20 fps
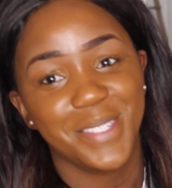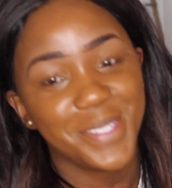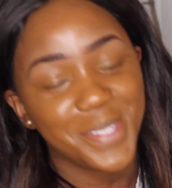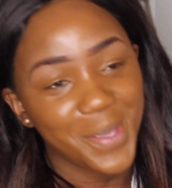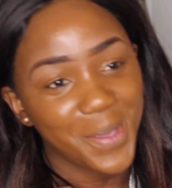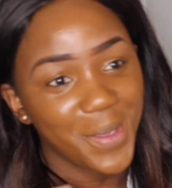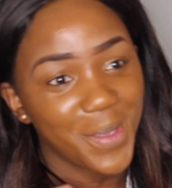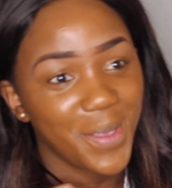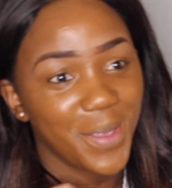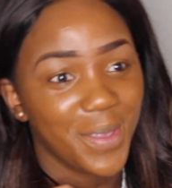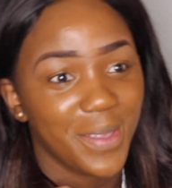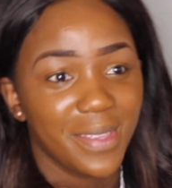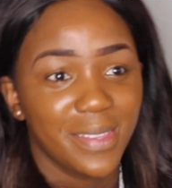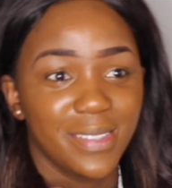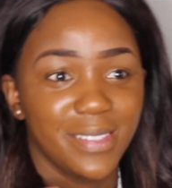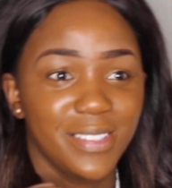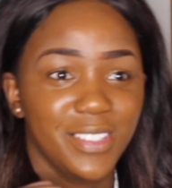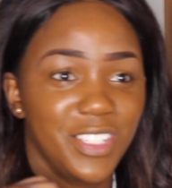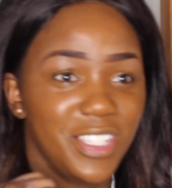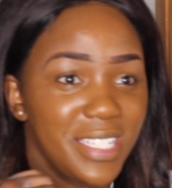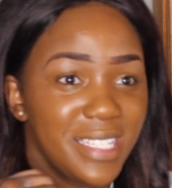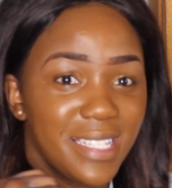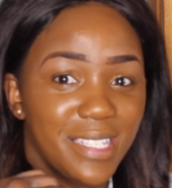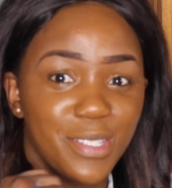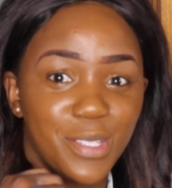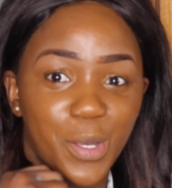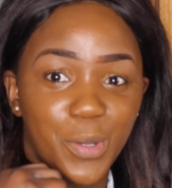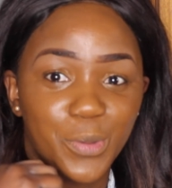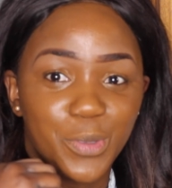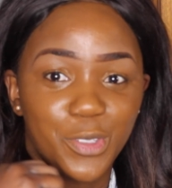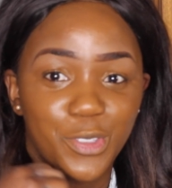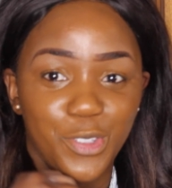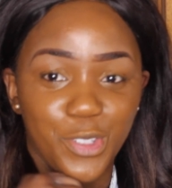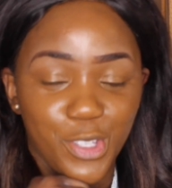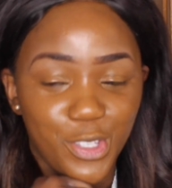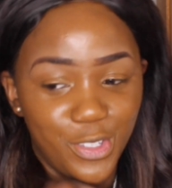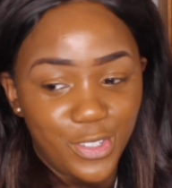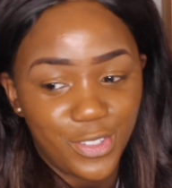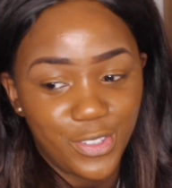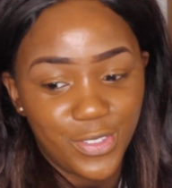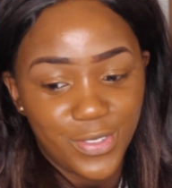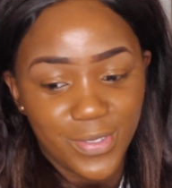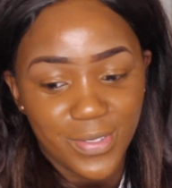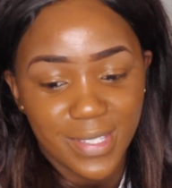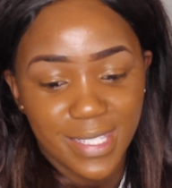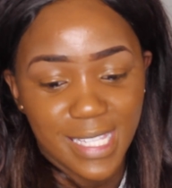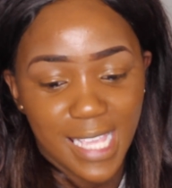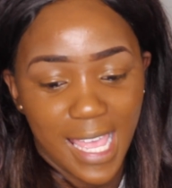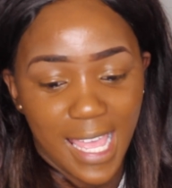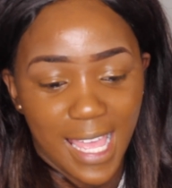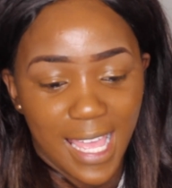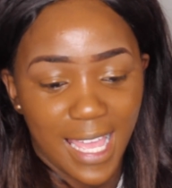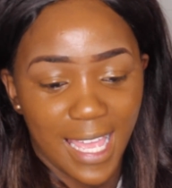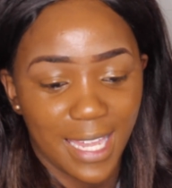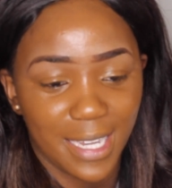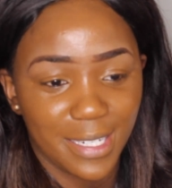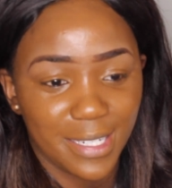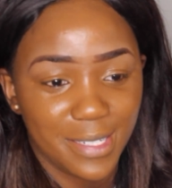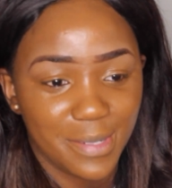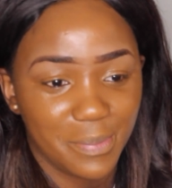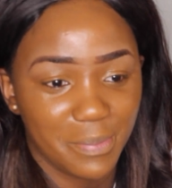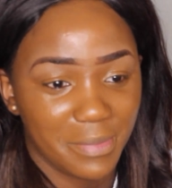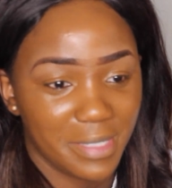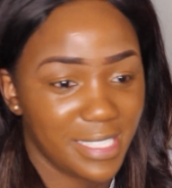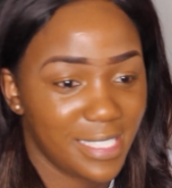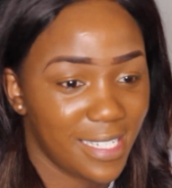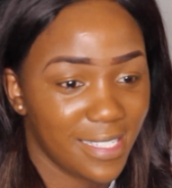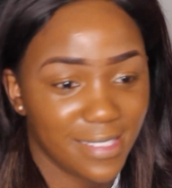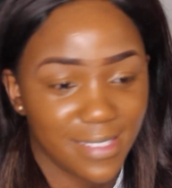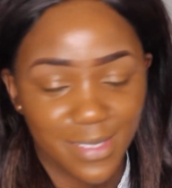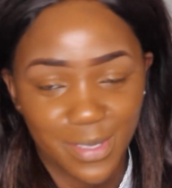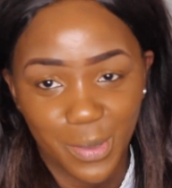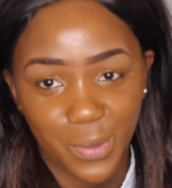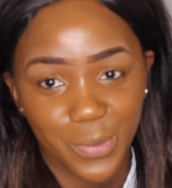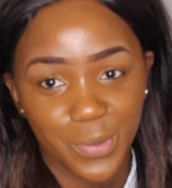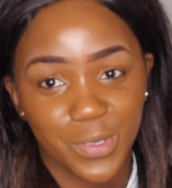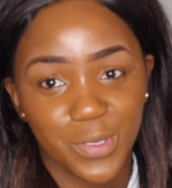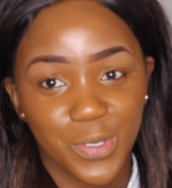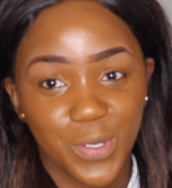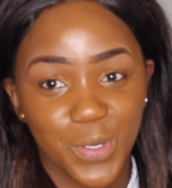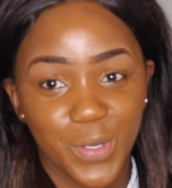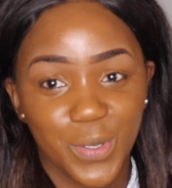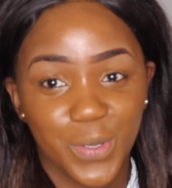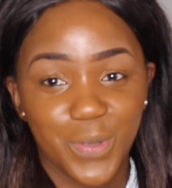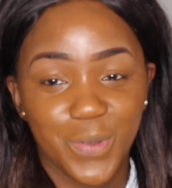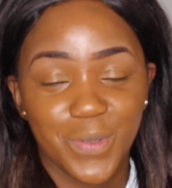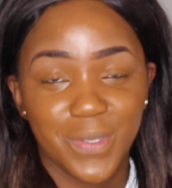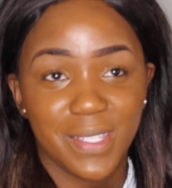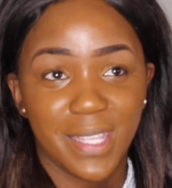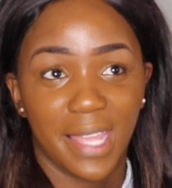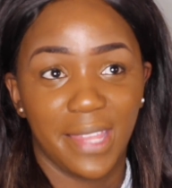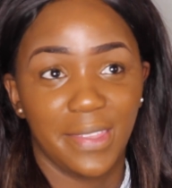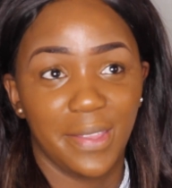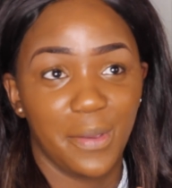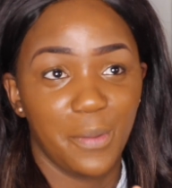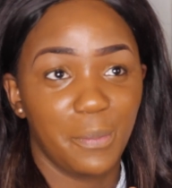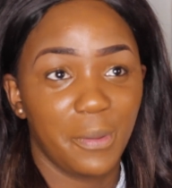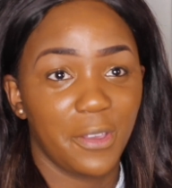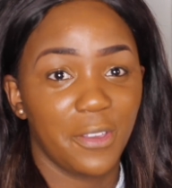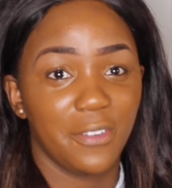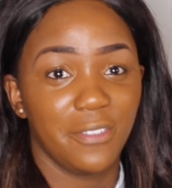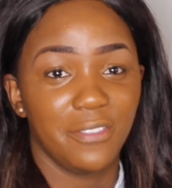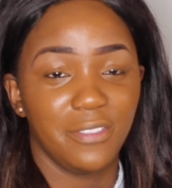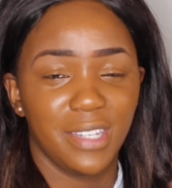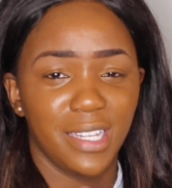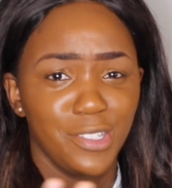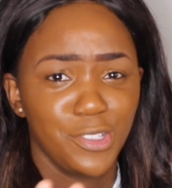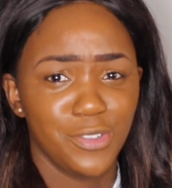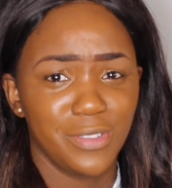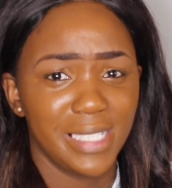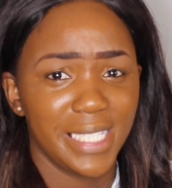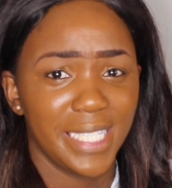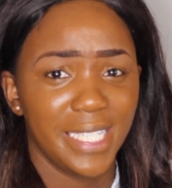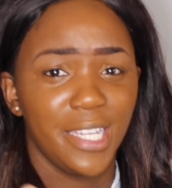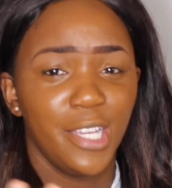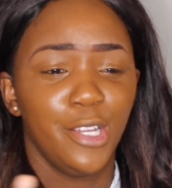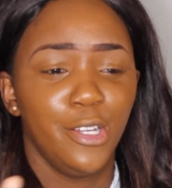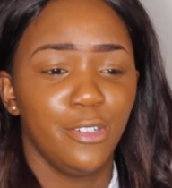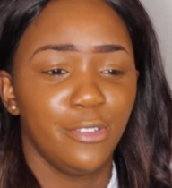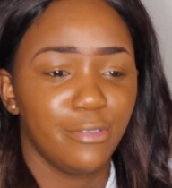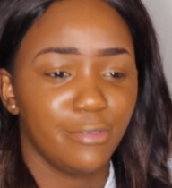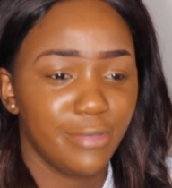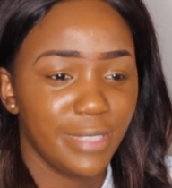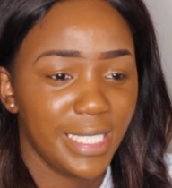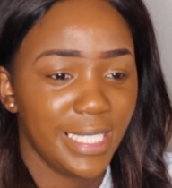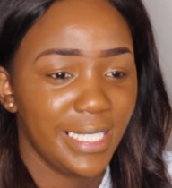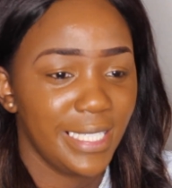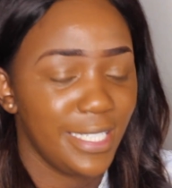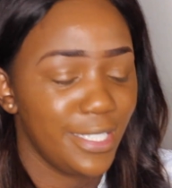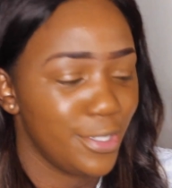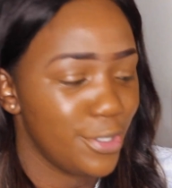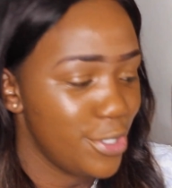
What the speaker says: So she's then told the news, and my dad's told the news, and they were both naturally really